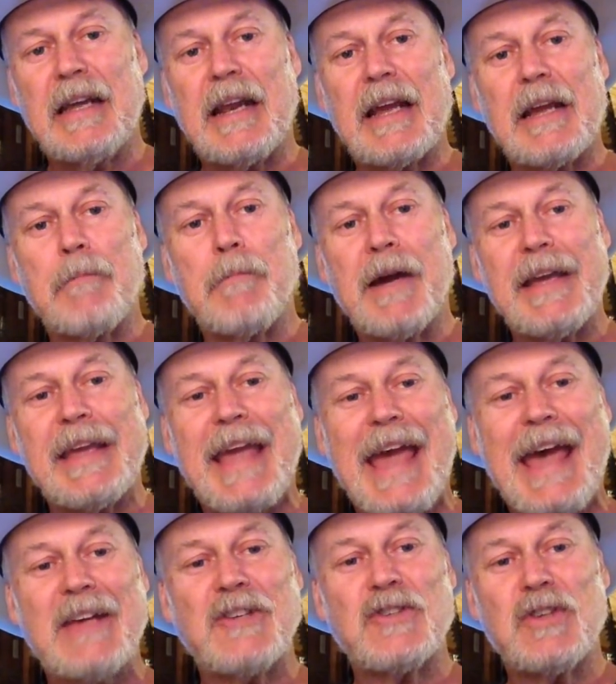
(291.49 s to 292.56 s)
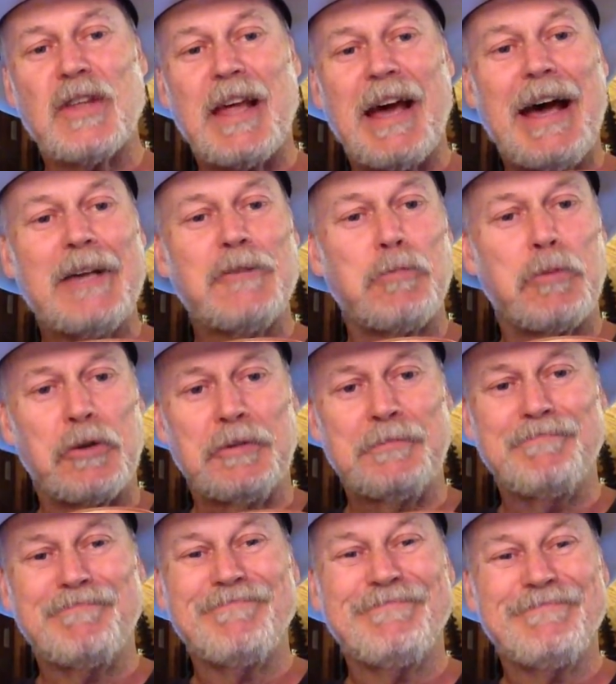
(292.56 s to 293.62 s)
and I can buy gas to the hospital
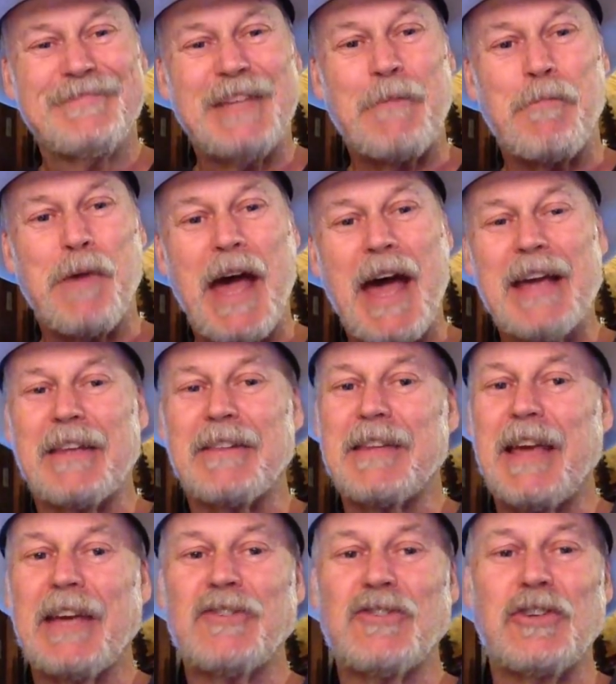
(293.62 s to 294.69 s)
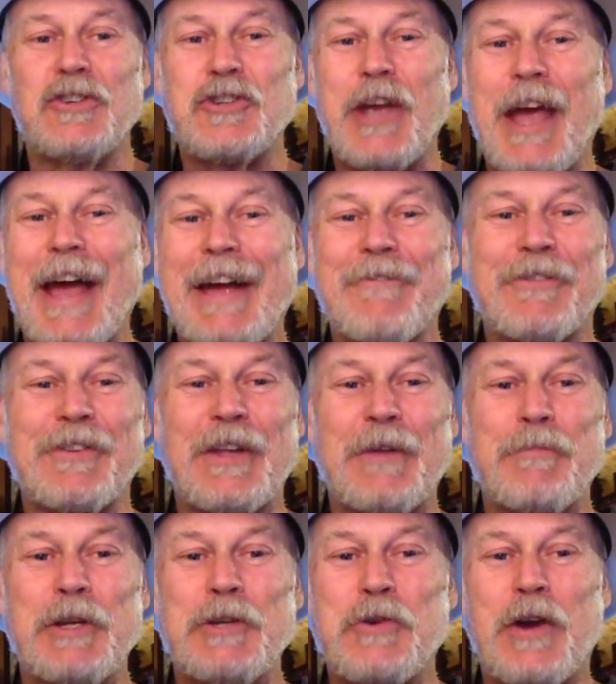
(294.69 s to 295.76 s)
and back. And thanks to Jack for
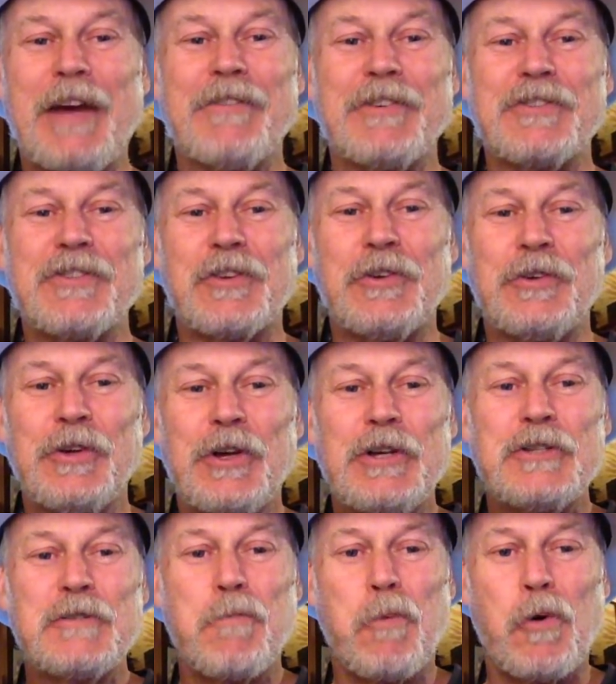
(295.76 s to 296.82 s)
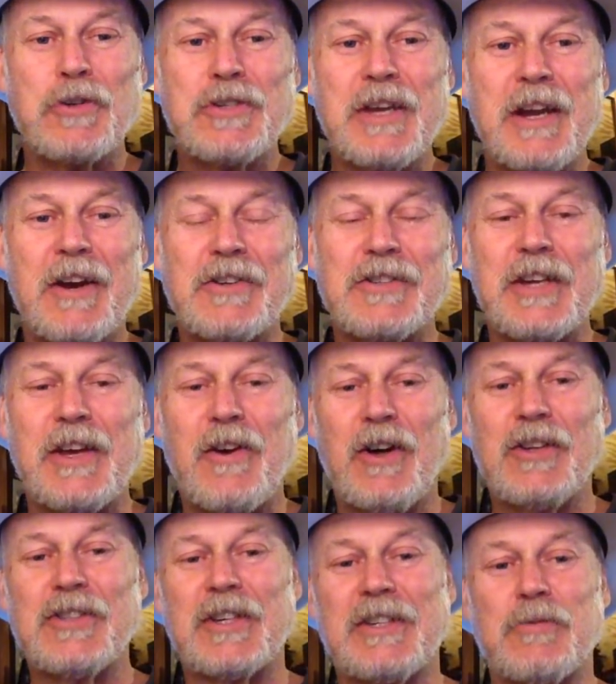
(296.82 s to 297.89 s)
letting me drive his little sports car, as he
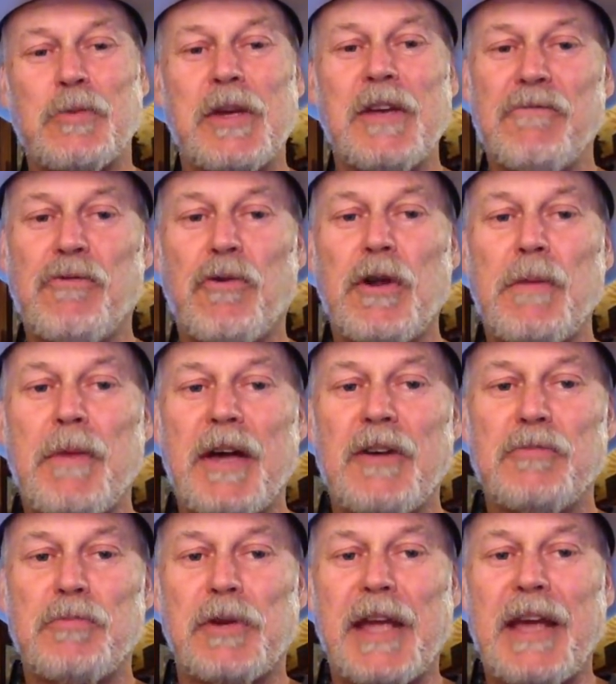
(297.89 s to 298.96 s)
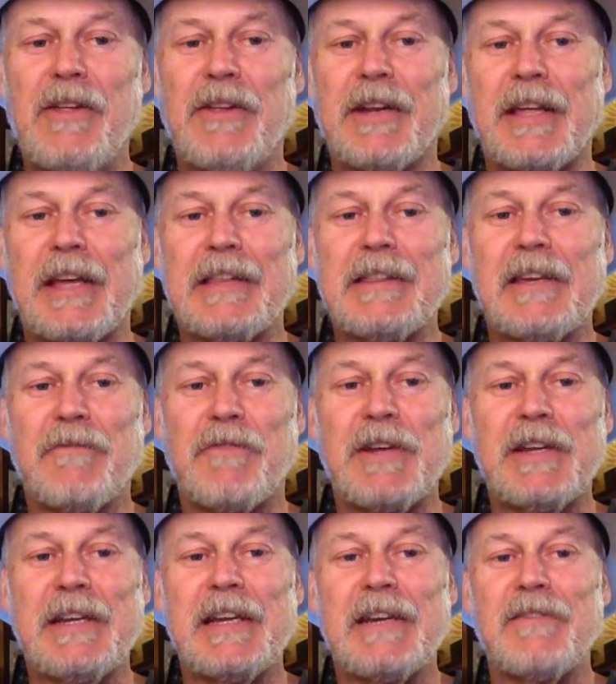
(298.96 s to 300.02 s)
calls it, because we get 40 miles per gallon on that thing. If
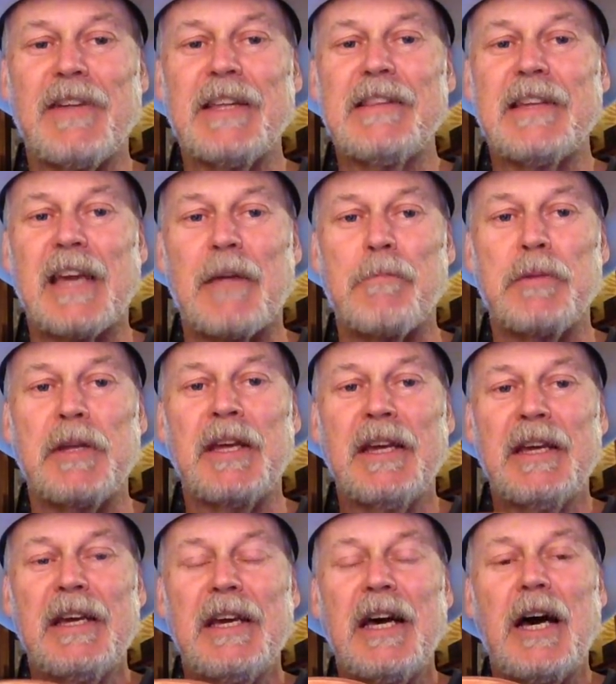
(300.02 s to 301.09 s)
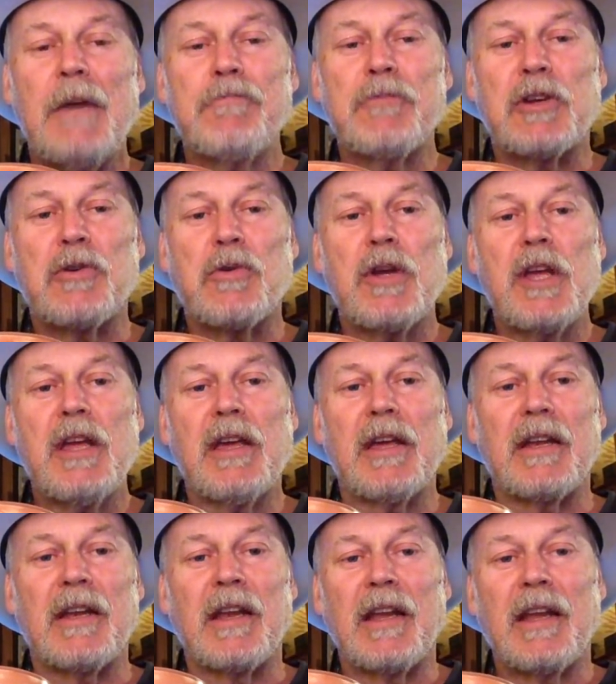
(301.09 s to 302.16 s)
I didn't have that thing, I'd be up the
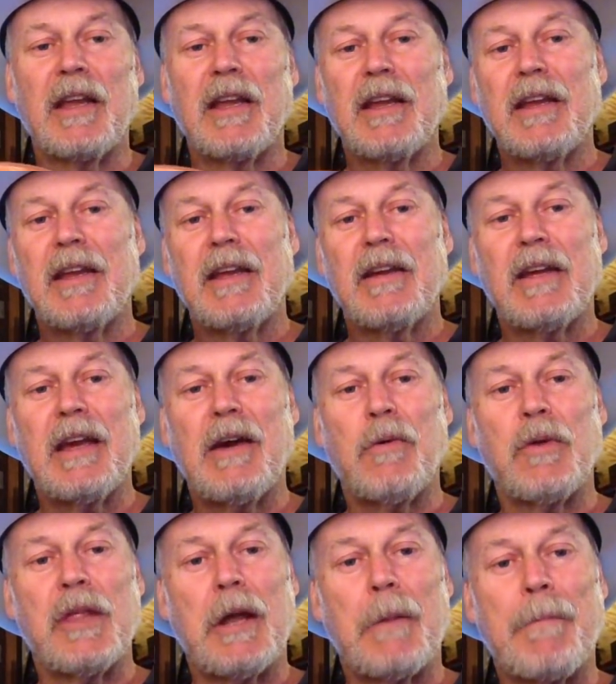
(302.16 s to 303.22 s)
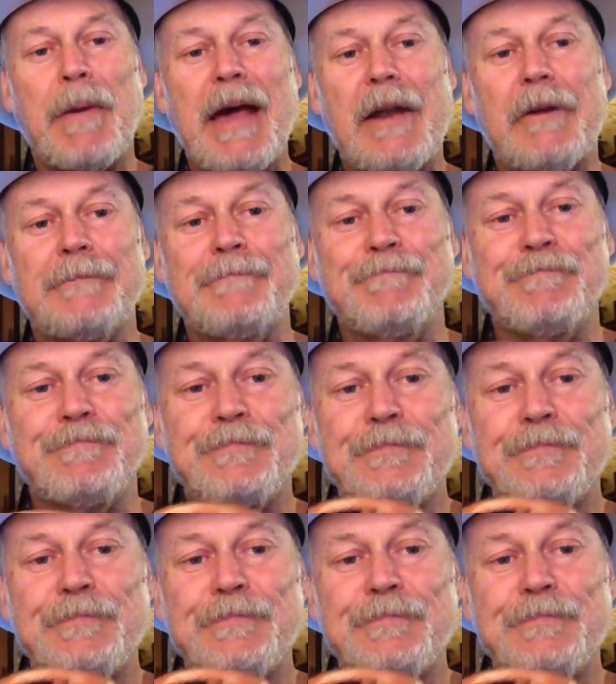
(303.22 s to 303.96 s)
creek and, yeah, without a paddle.